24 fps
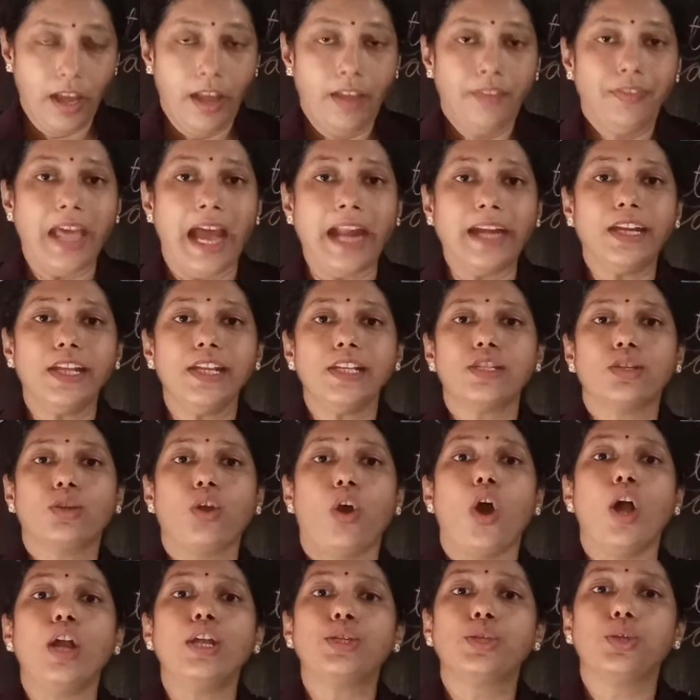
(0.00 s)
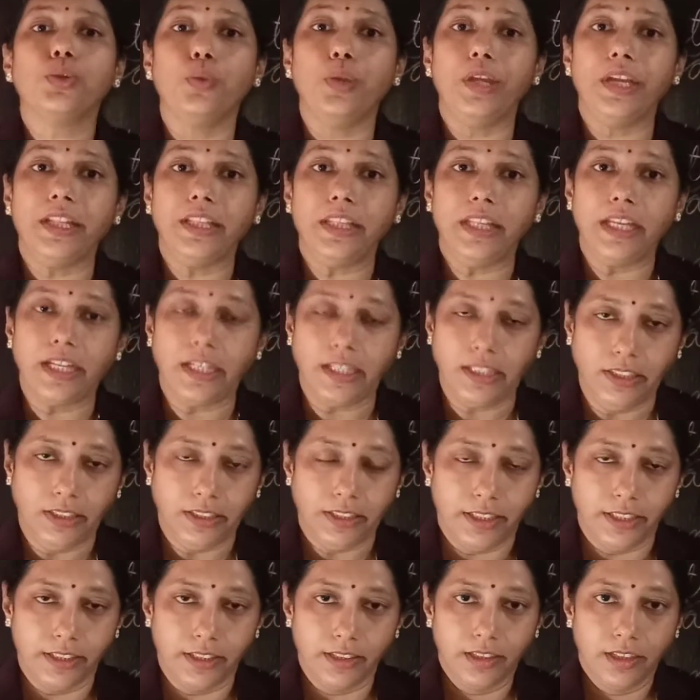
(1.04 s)
That is called chewing the
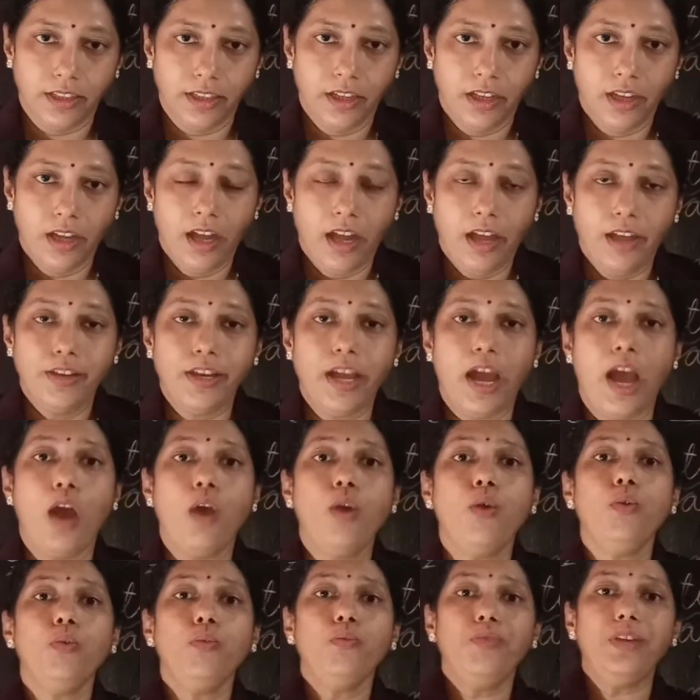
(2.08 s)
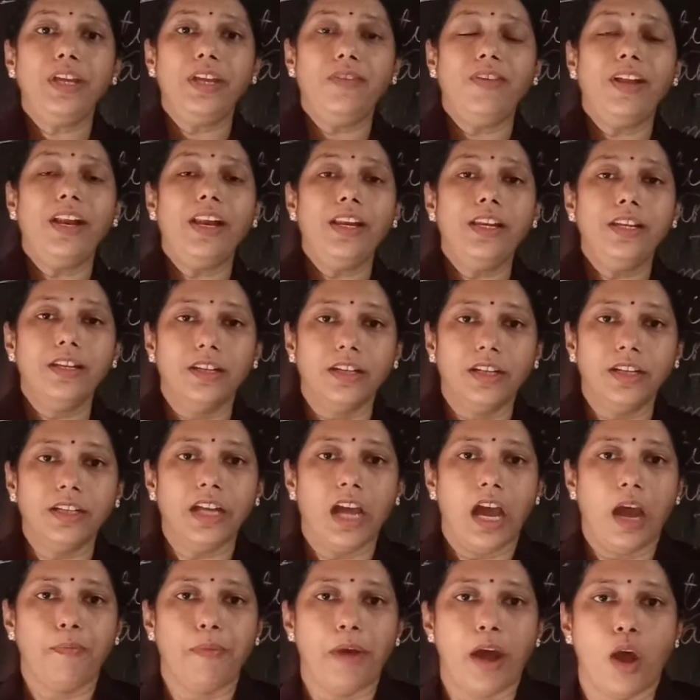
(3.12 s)
cud. Now we will learn
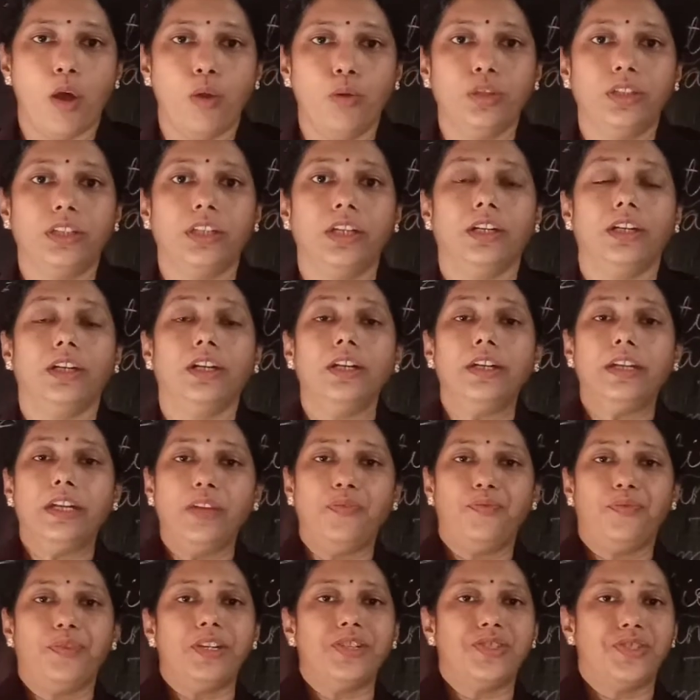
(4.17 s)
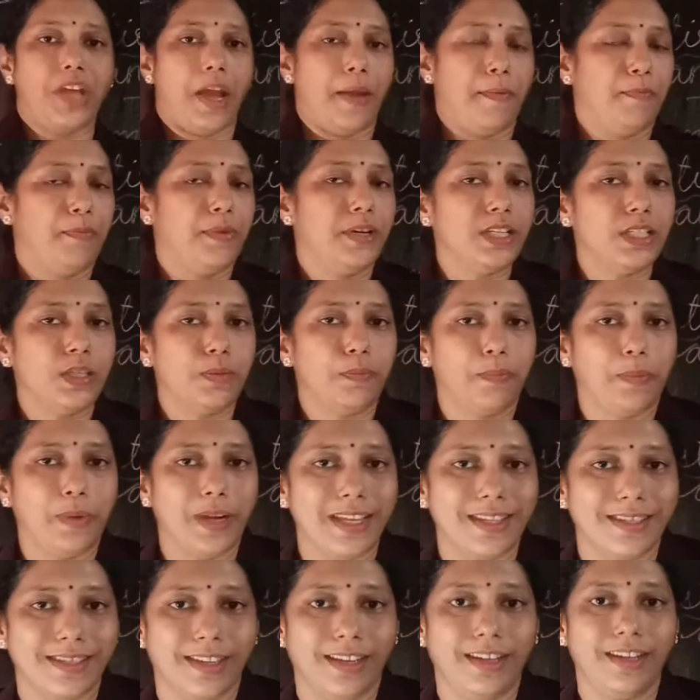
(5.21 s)
about the different chambers
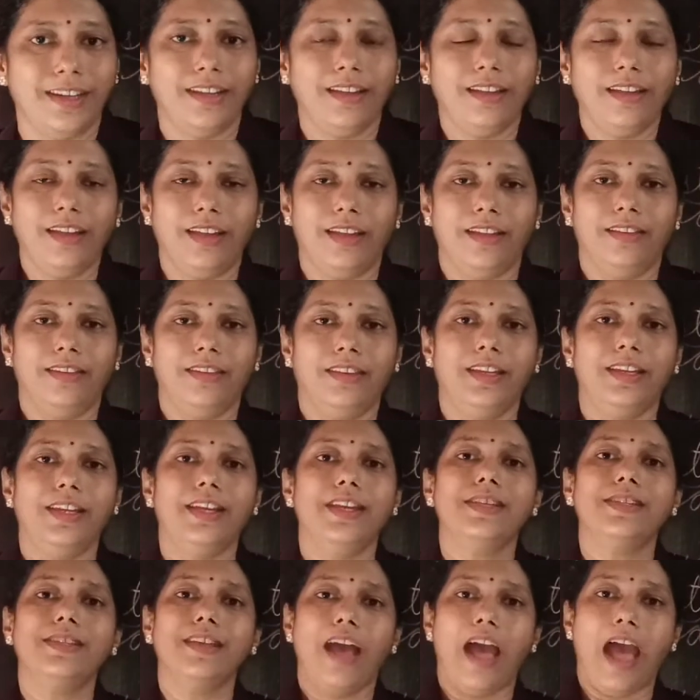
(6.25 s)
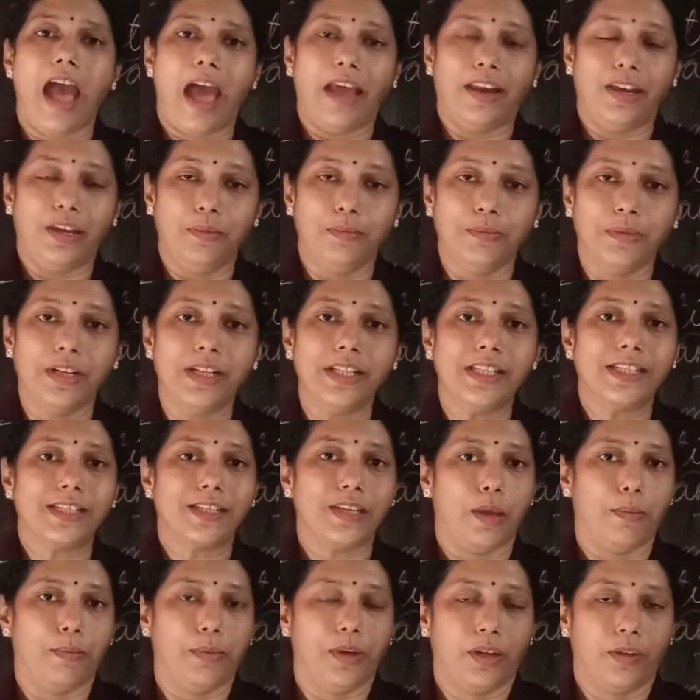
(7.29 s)
present in these animals'
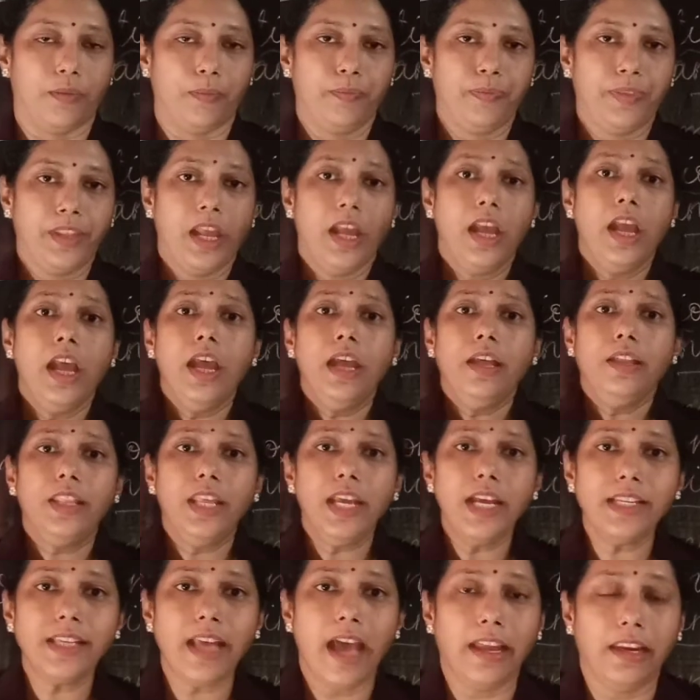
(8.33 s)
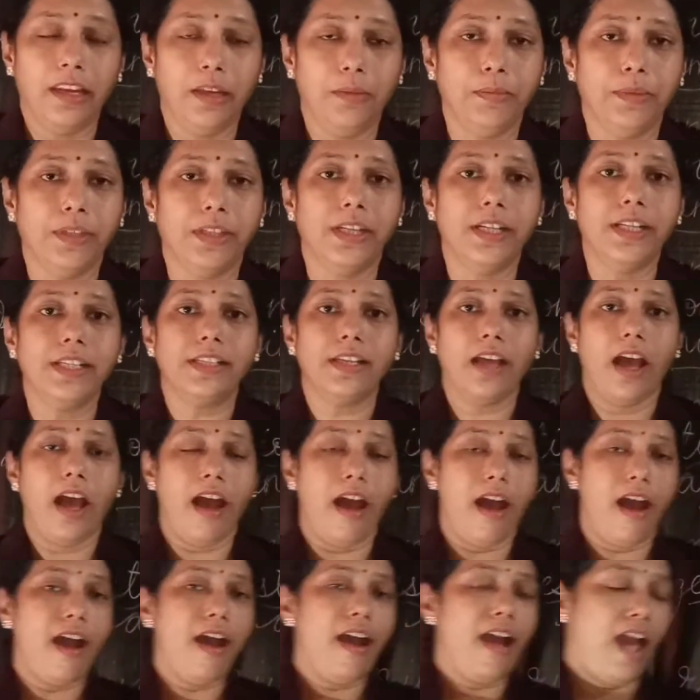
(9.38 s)
stomach. These animals
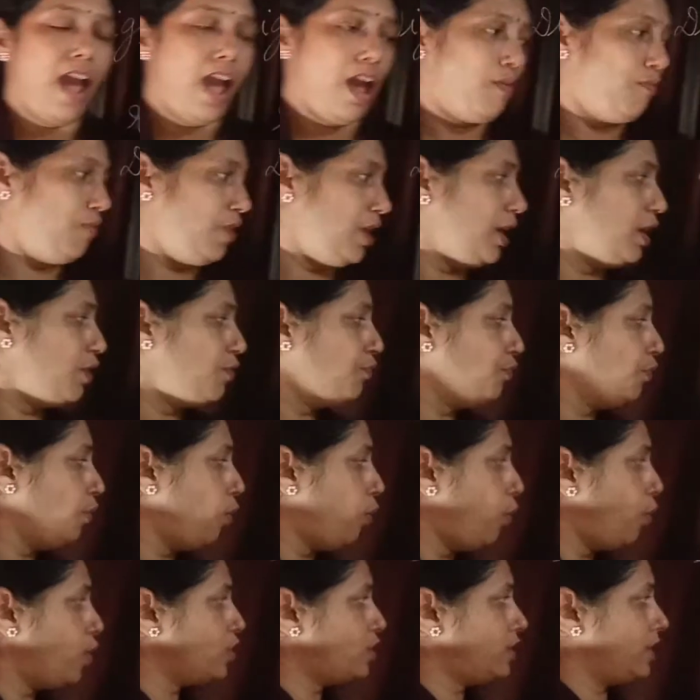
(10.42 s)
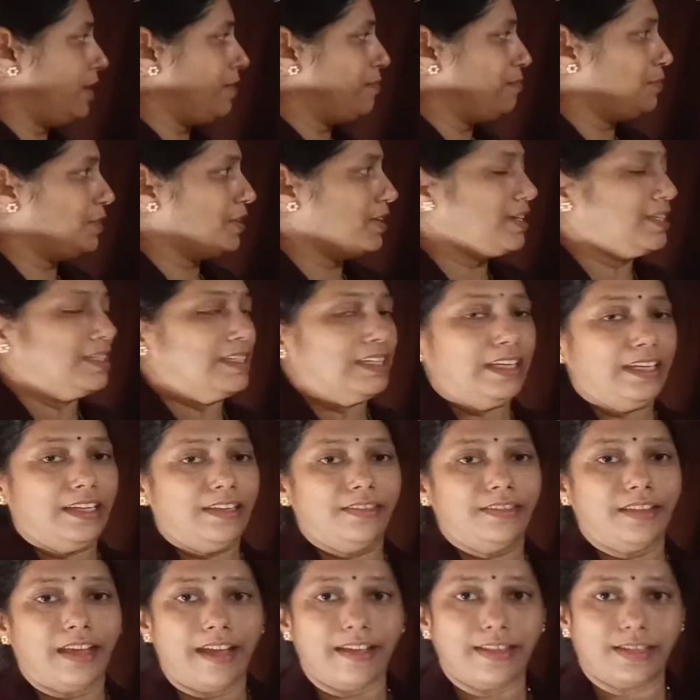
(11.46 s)
are having 4 chambers in
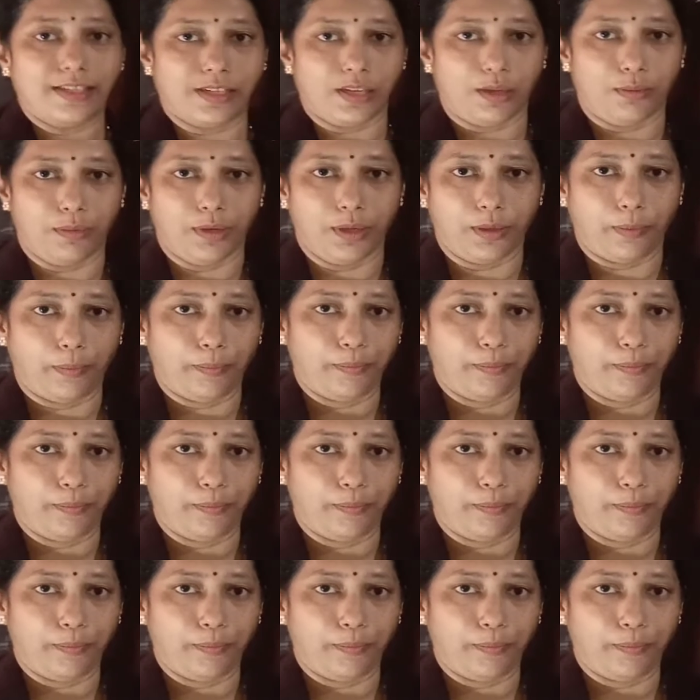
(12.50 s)
their stomach.